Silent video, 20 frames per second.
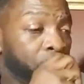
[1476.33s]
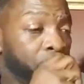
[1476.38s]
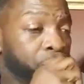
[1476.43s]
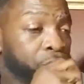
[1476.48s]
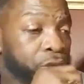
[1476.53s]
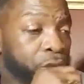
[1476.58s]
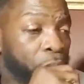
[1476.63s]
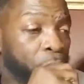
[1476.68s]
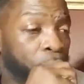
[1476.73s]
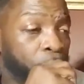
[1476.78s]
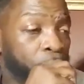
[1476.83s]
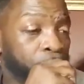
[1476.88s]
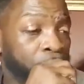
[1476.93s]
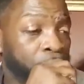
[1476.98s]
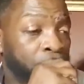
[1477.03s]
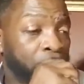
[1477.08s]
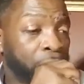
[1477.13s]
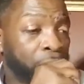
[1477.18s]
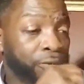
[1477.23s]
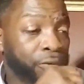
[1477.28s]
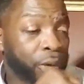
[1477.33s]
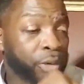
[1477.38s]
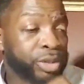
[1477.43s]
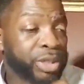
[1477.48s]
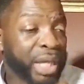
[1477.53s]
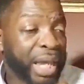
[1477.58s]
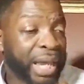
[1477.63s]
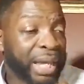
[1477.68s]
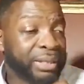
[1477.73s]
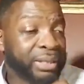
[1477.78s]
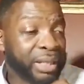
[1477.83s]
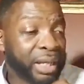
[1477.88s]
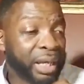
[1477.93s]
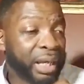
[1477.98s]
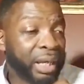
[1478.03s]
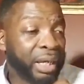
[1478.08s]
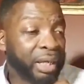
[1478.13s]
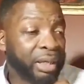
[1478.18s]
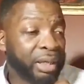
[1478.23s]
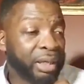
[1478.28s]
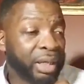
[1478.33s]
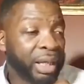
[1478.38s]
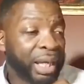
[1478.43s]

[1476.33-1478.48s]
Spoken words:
So verse 18,